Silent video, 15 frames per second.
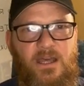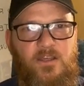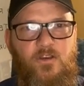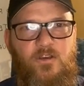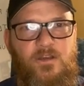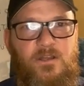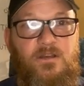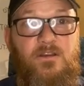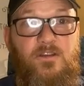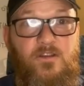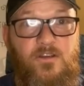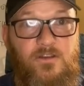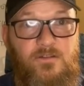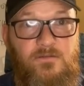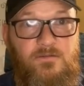Yeah, you
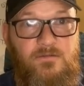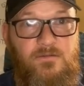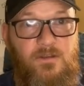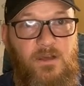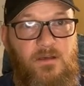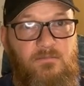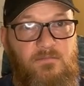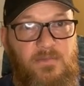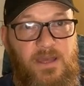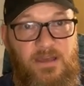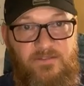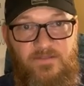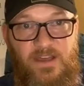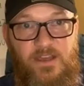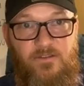can
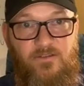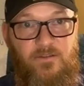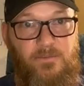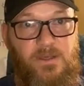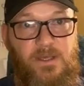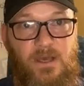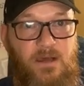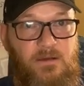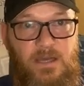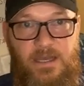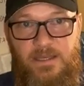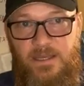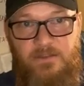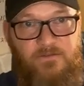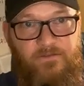get value from me.
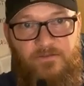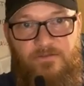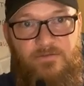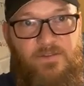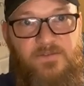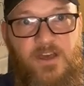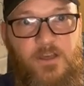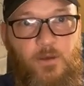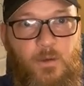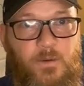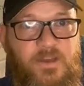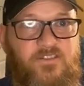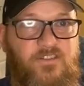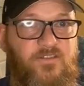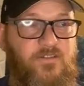I give value
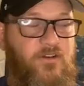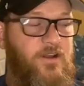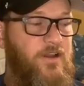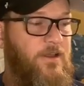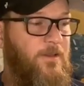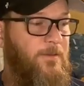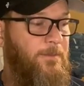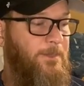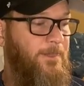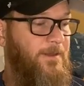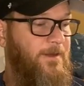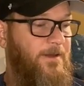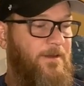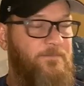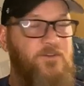away for free.
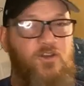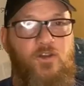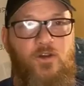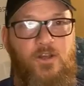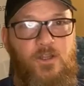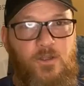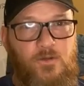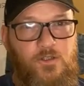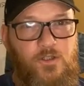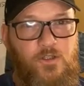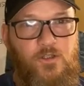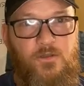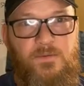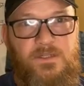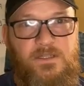You can go to
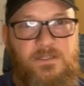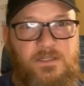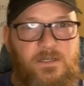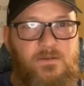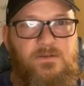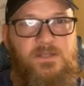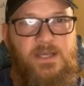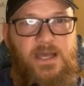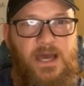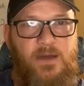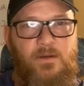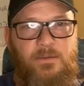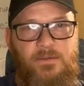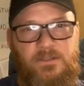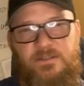YouTube and say,
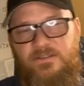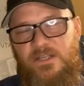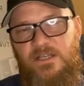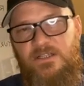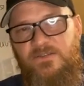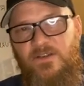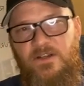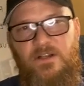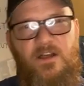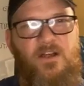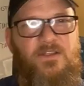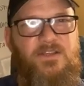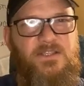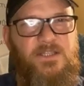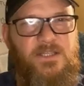how do I build a sales funnel?
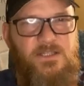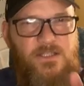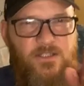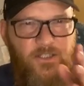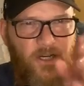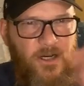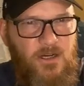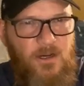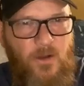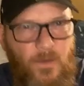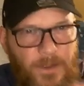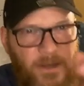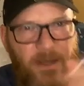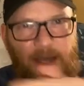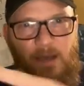All these things, and start
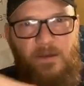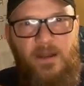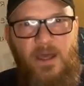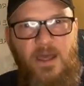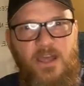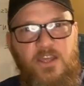going down.